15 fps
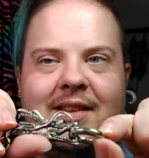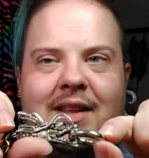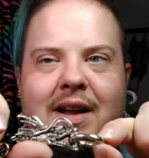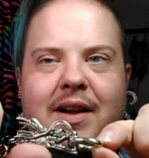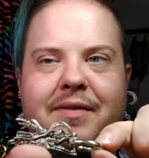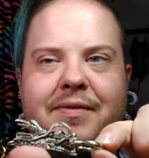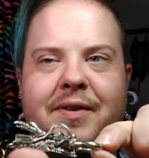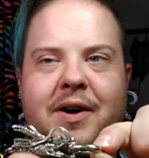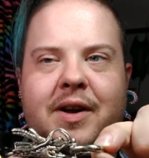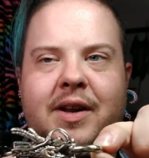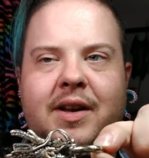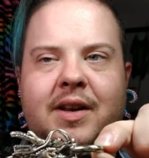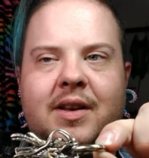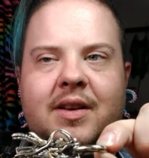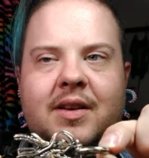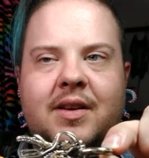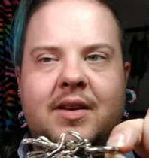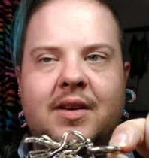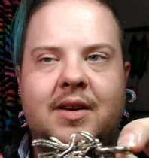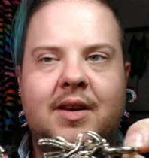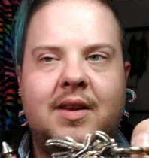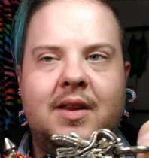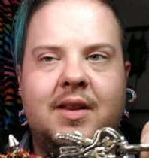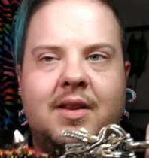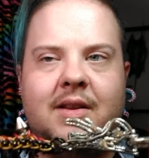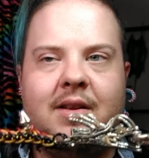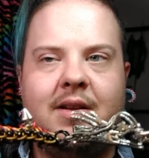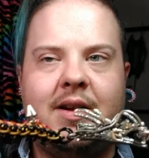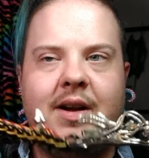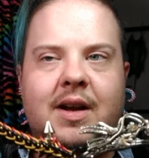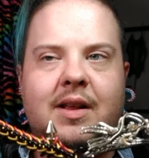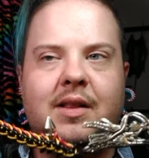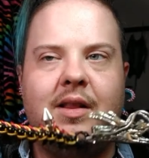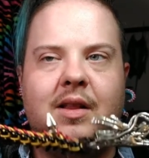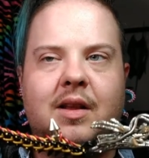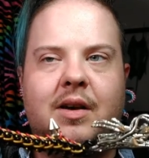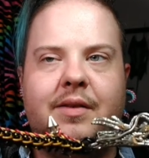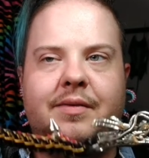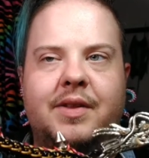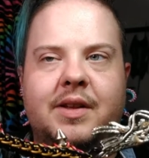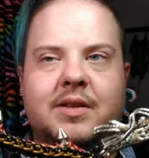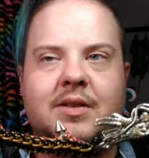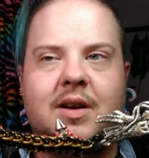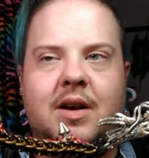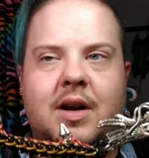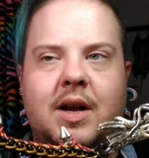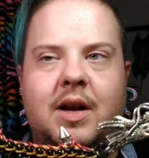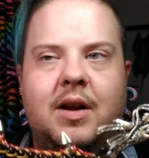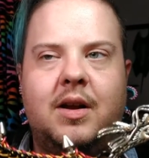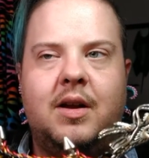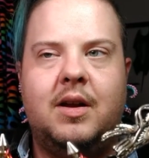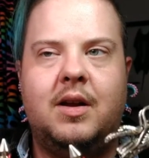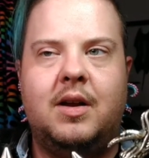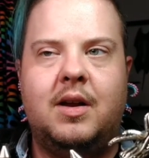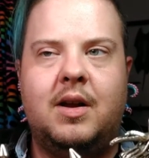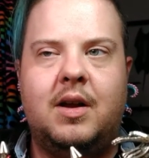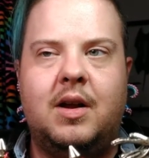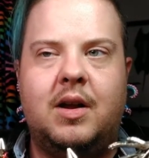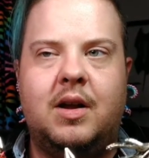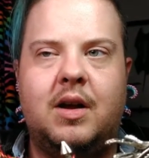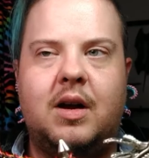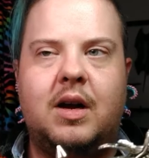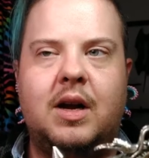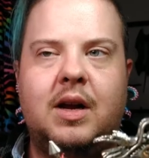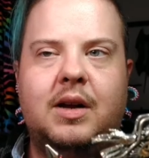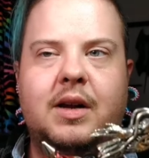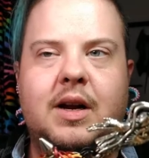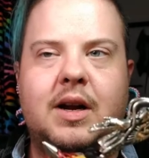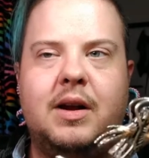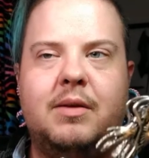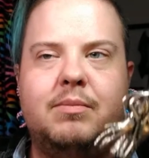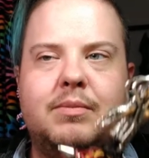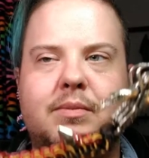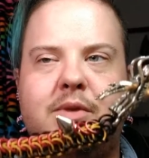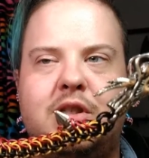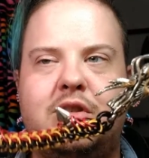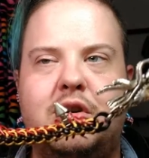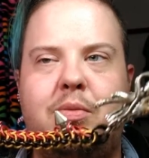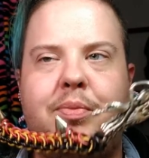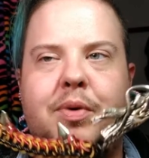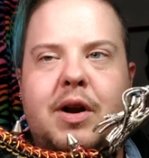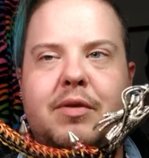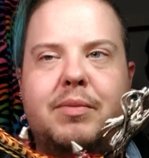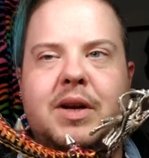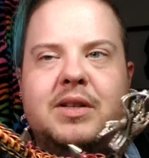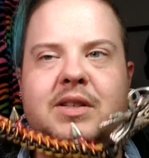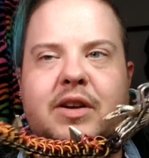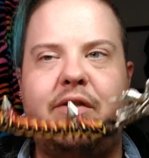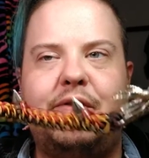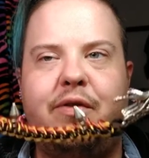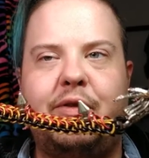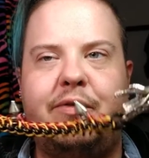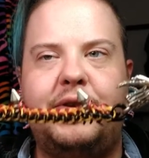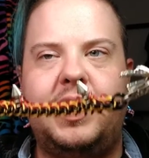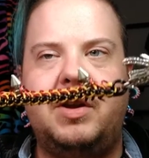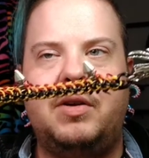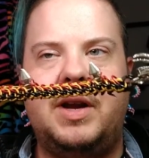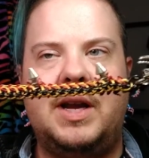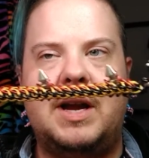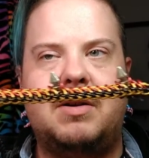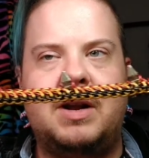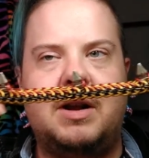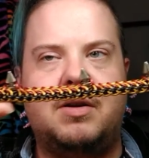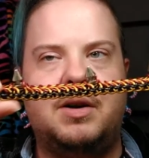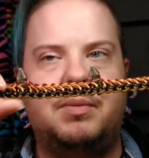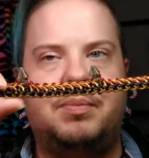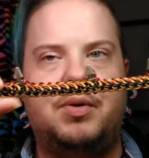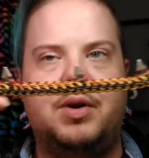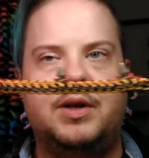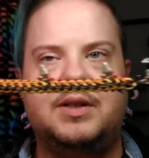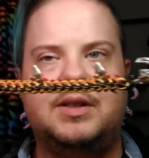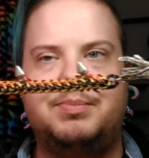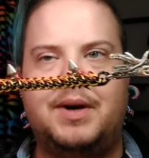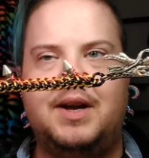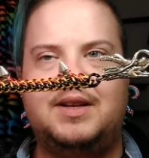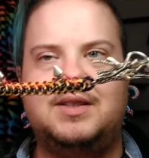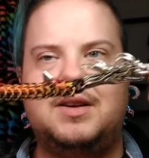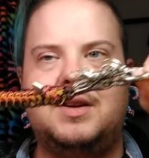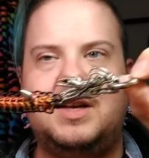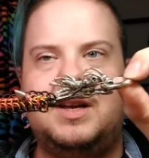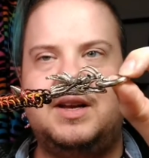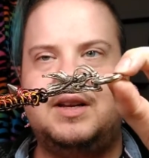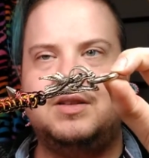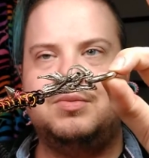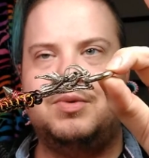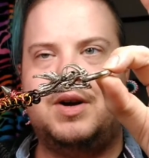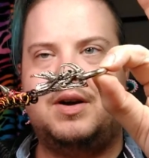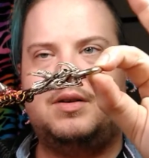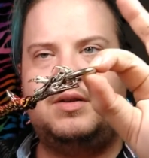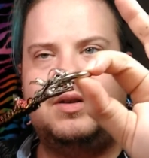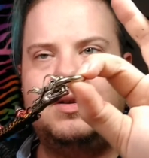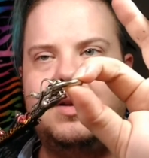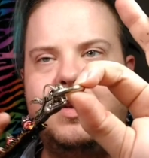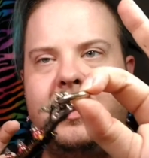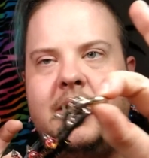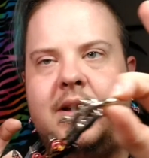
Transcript: Isn't that fun? I love this guy. I'm so proud of myself for figuring out how to put spikes on it as well.